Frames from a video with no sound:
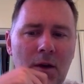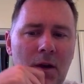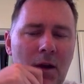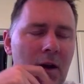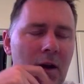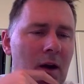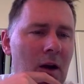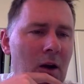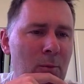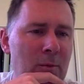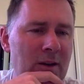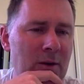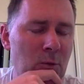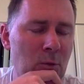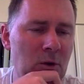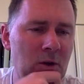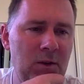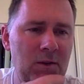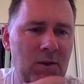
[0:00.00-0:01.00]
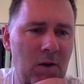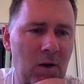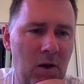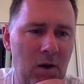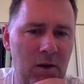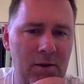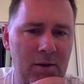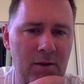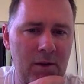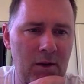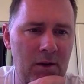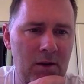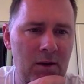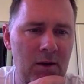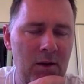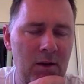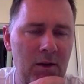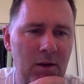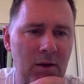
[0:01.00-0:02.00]
And how many words are
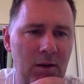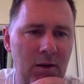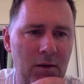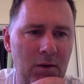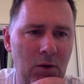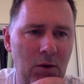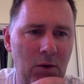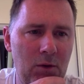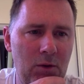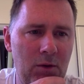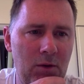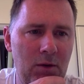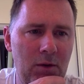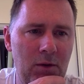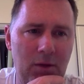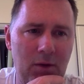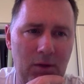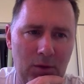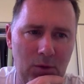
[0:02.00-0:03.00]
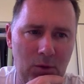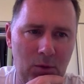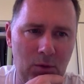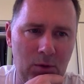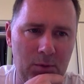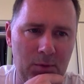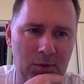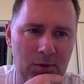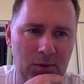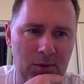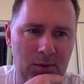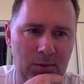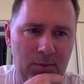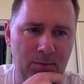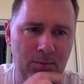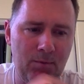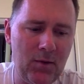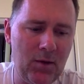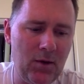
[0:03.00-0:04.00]
there in total in the corpus?
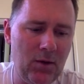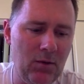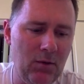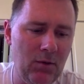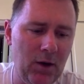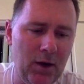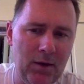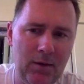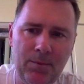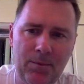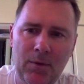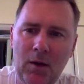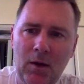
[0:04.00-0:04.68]
Right.